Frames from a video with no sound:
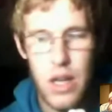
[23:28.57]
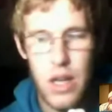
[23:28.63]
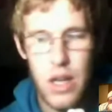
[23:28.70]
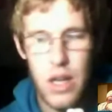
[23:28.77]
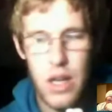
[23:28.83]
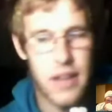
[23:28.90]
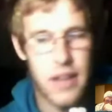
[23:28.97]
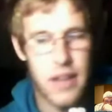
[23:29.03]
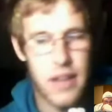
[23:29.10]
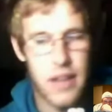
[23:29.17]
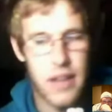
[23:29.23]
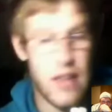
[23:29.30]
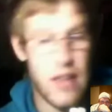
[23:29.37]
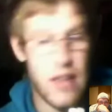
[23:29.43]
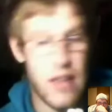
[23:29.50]
they
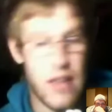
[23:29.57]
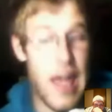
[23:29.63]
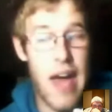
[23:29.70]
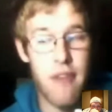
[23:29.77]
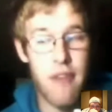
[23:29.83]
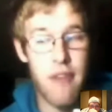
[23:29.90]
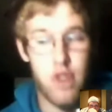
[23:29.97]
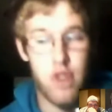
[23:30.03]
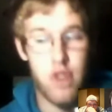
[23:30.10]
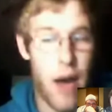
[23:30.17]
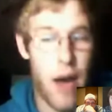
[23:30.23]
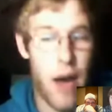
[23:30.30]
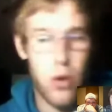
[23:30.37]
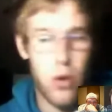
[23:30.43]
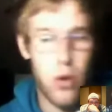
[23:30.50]
have
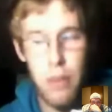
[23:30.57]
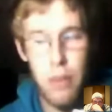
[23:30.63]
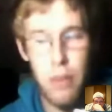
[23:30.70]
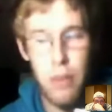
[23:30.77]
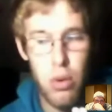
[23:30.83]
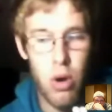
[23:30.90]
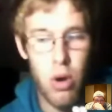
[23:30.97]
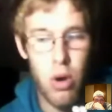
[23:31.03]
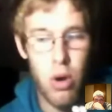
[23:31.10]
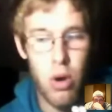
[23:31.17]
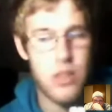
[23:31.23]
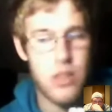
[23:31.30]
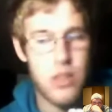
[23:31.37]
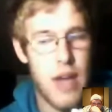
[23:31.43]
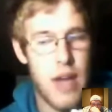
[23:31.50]
Trout, Pujols,
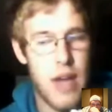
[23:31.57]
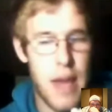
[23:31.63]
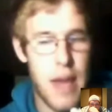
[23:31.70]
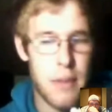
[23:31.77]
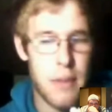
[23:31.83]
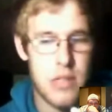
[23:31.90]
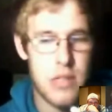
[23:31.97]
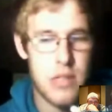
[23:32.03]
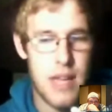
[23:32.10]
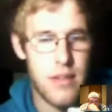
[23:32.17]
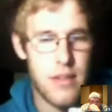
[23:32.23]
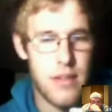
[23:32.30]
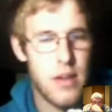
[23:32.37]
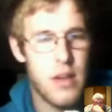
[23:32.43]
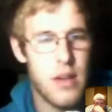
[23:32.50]
Hamilton,
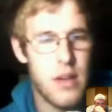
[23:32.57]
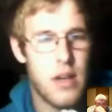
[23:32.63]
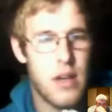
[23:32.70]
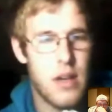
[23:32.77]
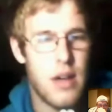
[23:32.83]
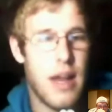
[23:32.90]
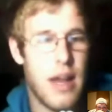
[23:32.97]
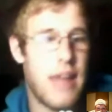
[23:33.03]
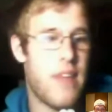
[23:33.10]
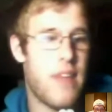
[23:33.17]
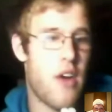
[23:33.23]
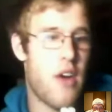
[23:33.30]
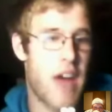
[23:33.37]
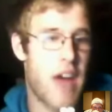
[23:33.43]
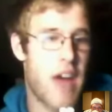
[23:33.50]
and
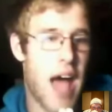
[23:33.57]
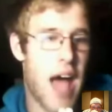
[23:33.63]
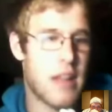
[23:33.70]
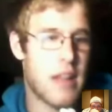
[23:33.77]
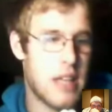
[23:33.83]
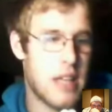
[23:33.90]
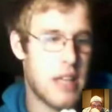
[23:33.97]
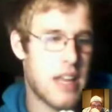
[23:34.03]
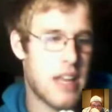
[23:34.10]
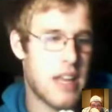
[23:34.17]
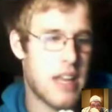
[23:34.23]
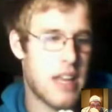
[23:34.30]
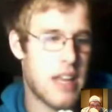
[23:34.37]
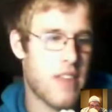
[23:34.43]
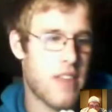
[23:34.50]
they're not leading
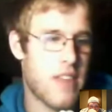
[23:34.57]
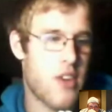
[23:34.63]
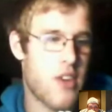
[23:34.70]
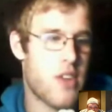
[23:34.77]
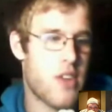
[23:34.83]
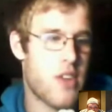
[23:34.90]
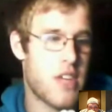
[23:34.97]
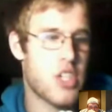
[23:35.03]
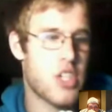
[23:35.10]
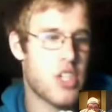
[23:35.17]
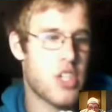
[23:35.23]
their division.